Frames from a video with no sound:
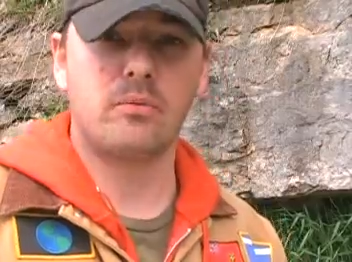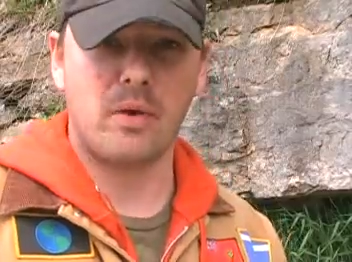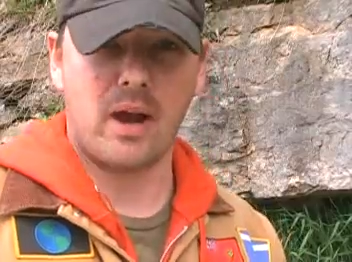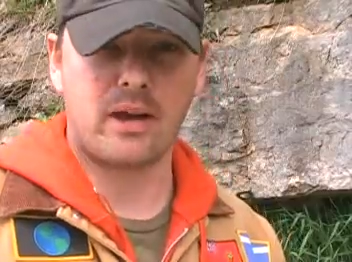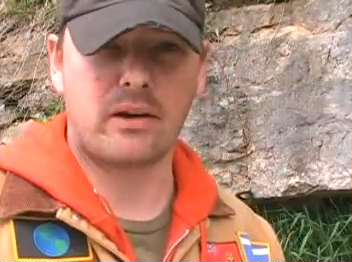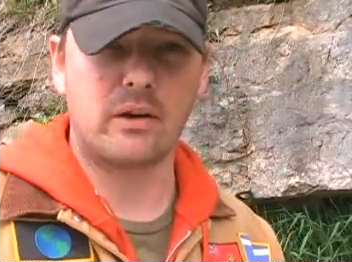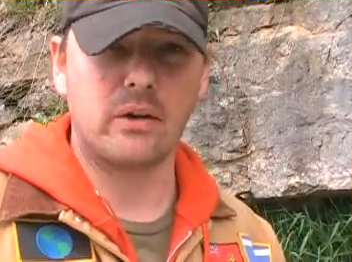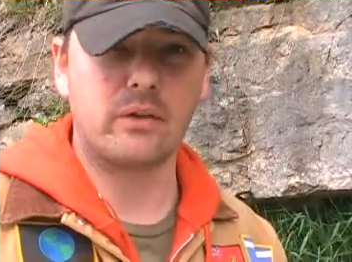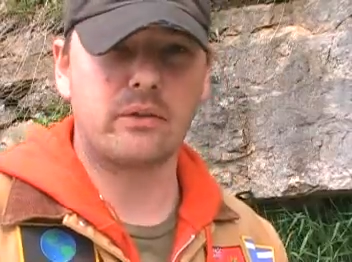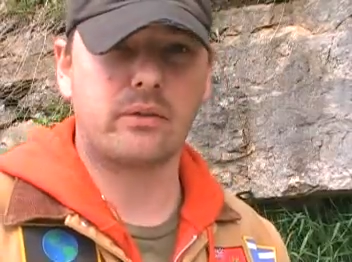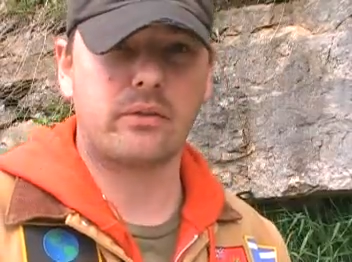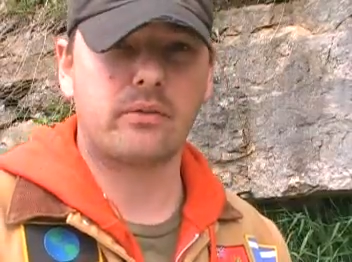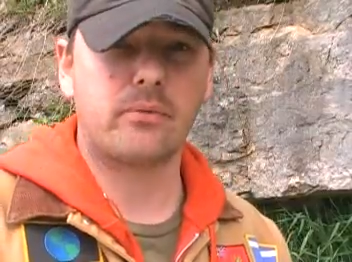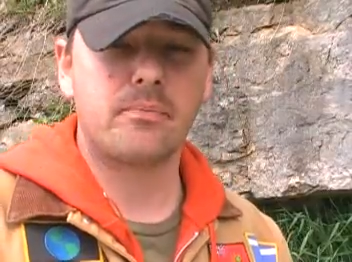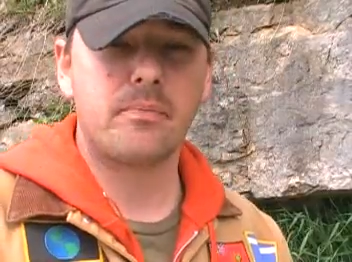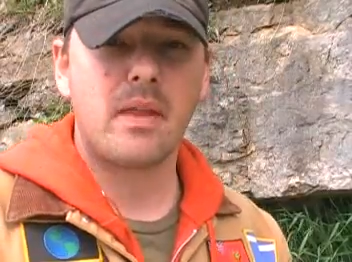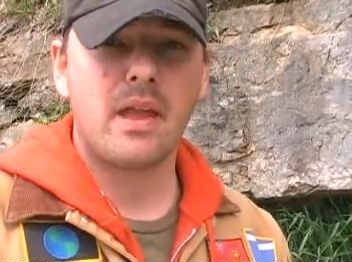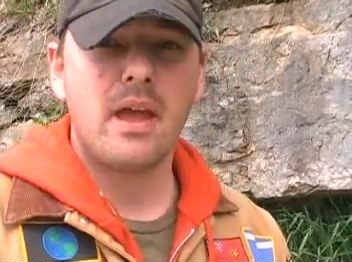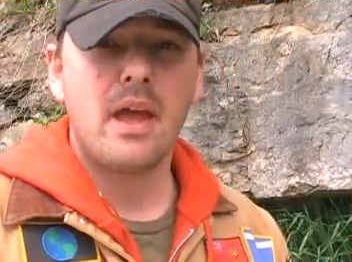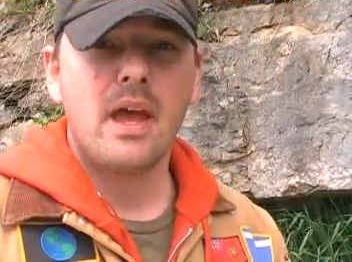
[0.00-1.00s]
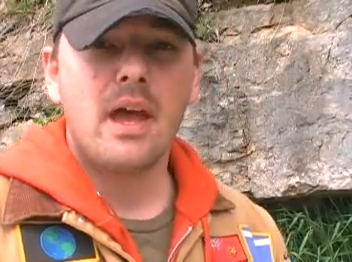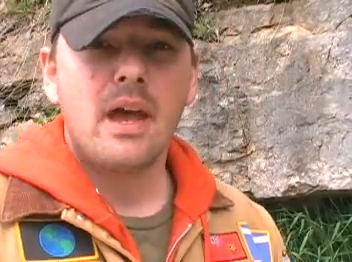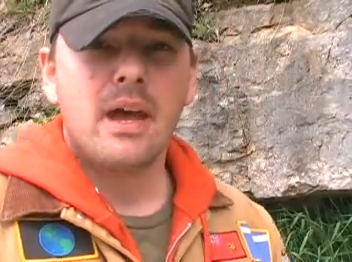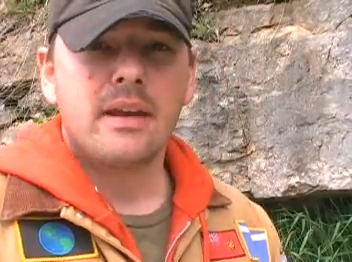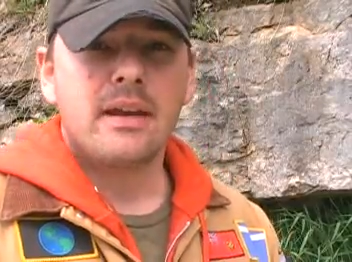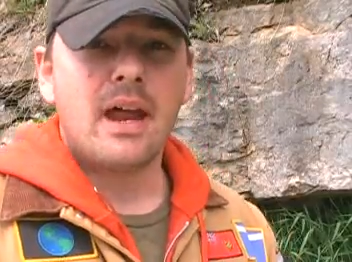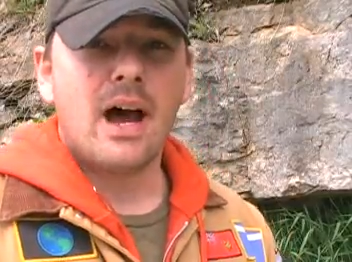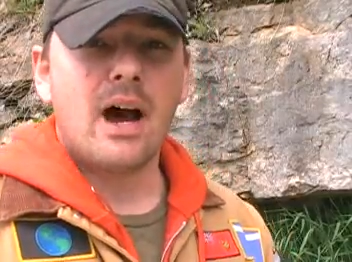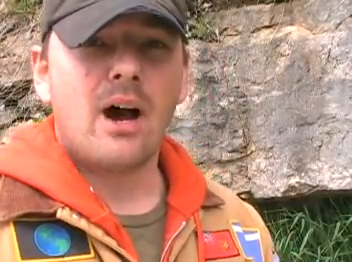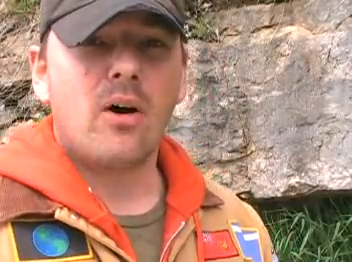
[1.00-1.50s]
records.
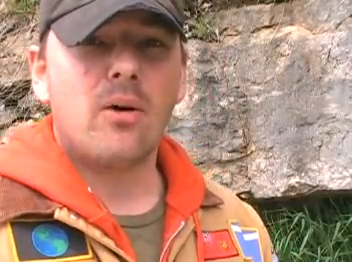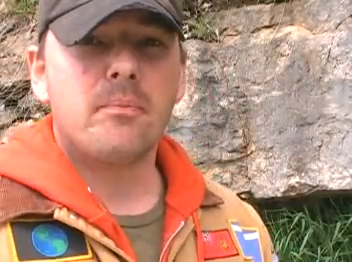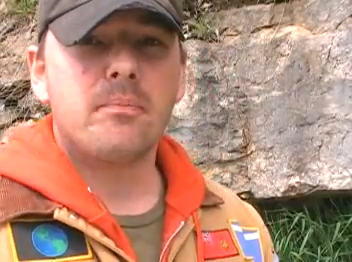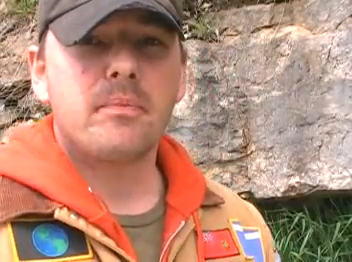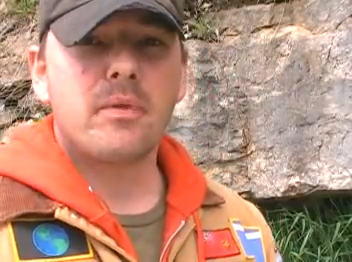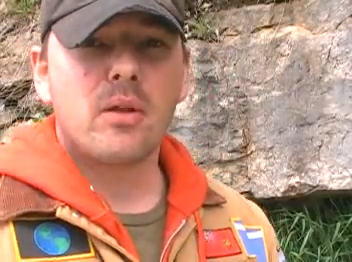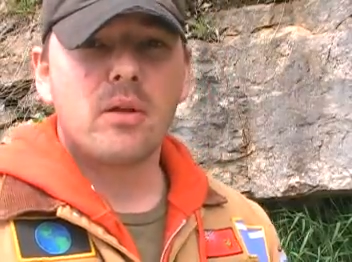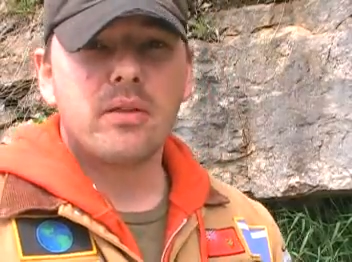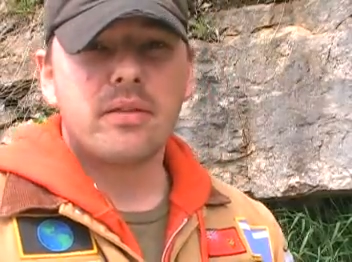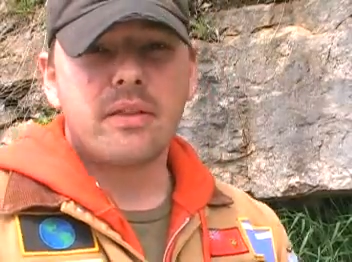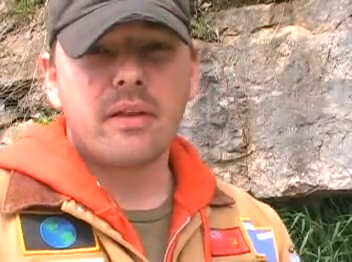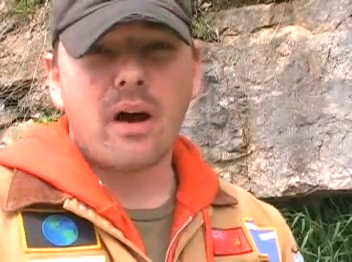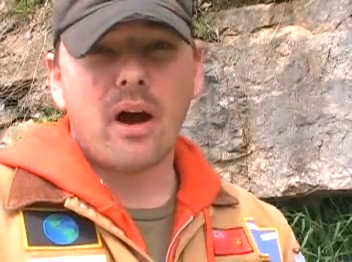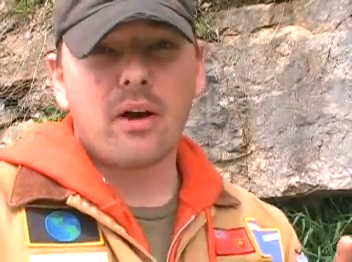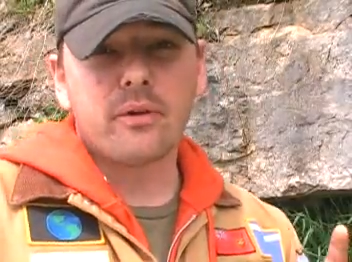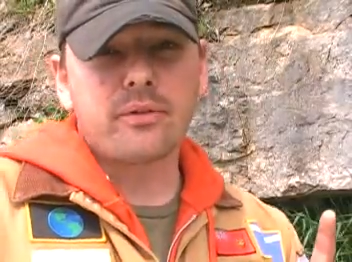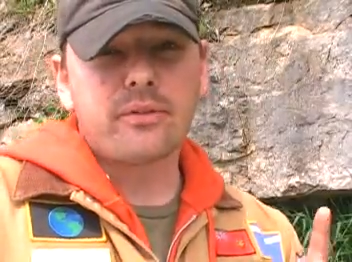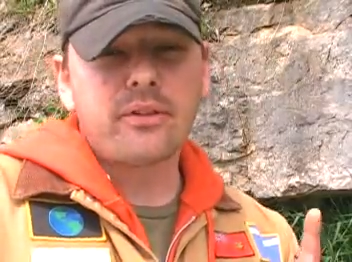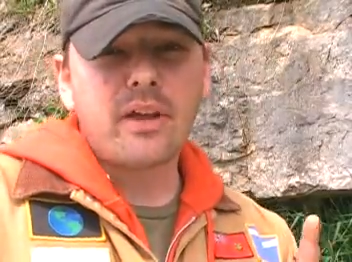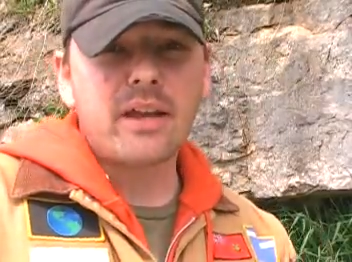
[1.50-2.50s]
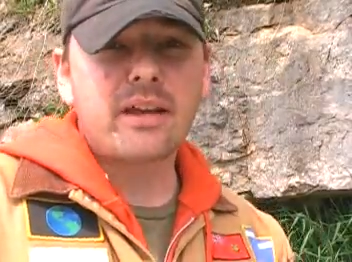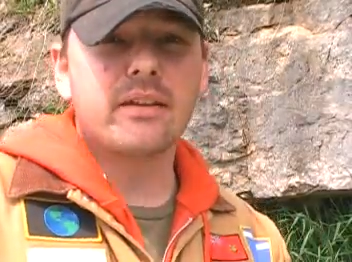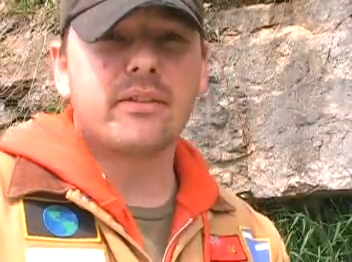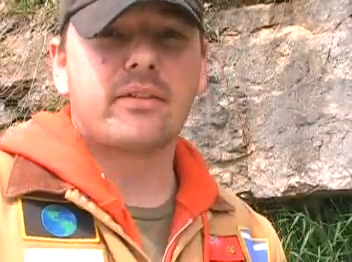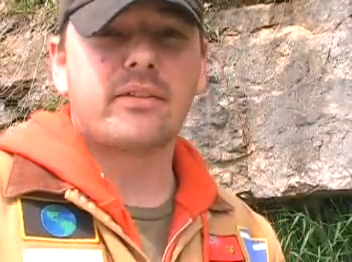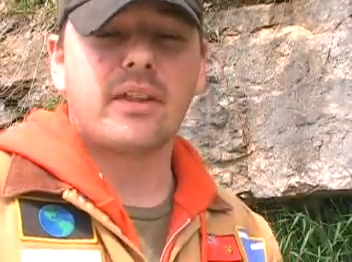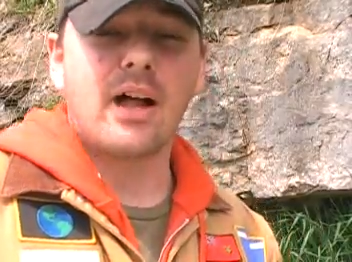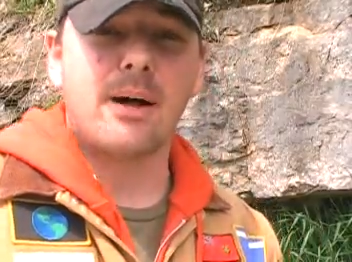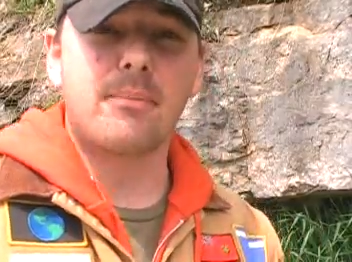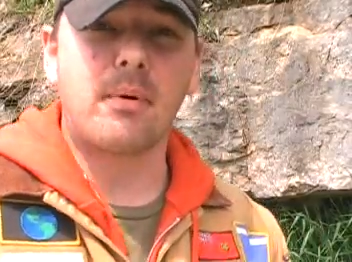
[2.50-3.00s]
Now, the, our second
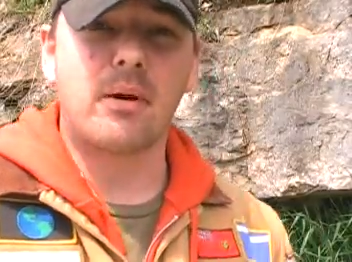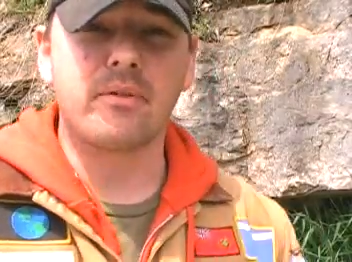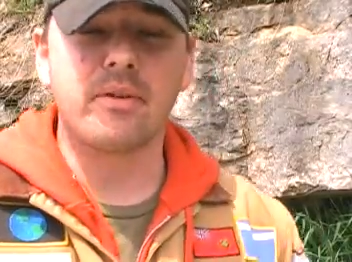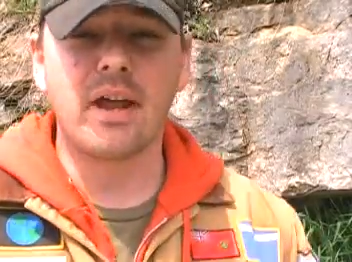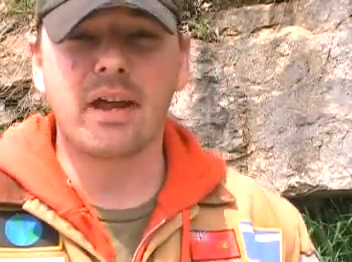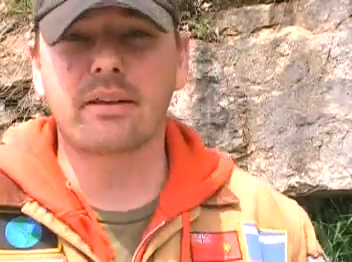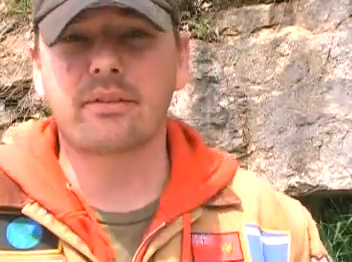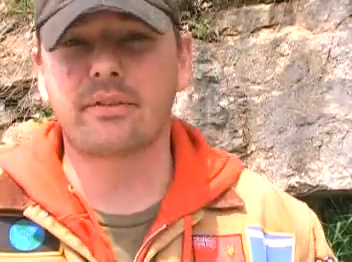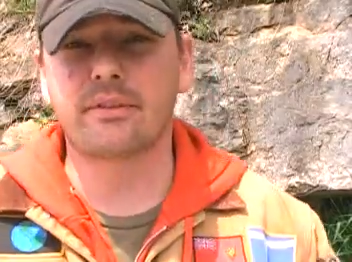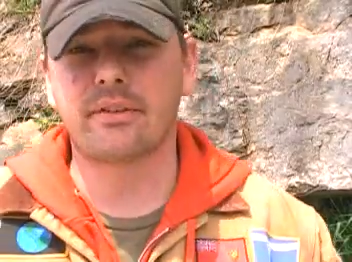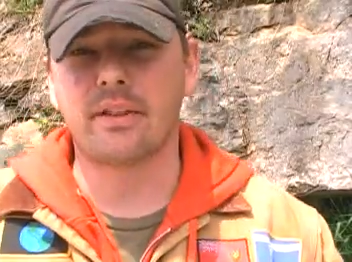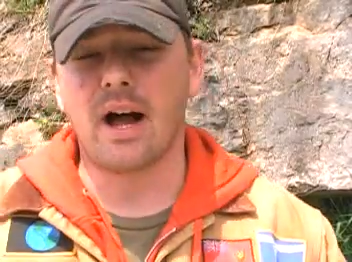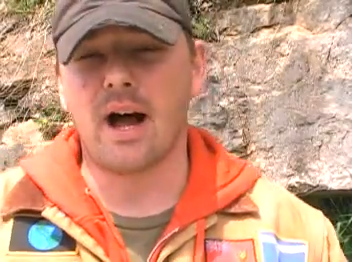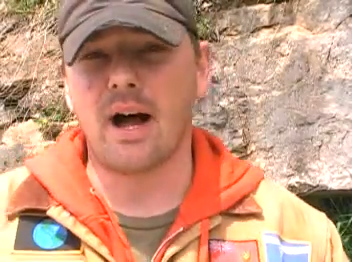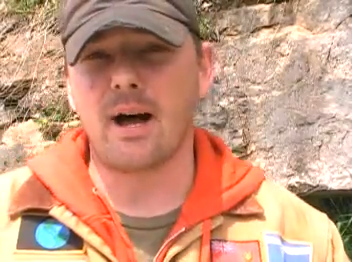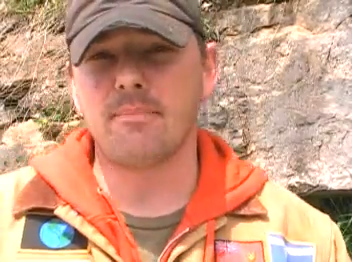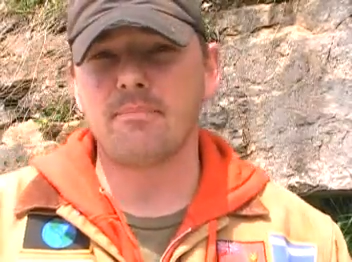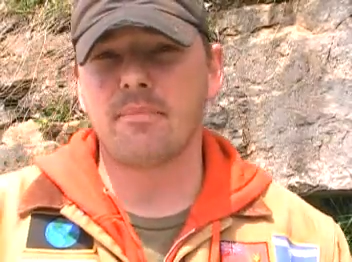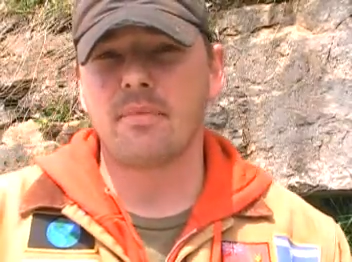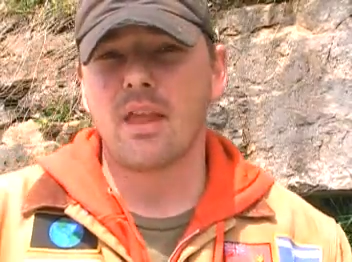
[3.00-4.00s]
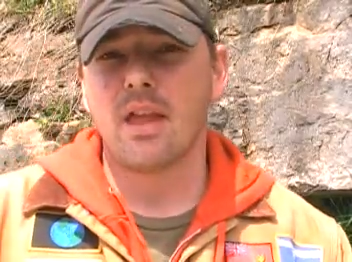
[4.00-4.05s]
stop, our next stop,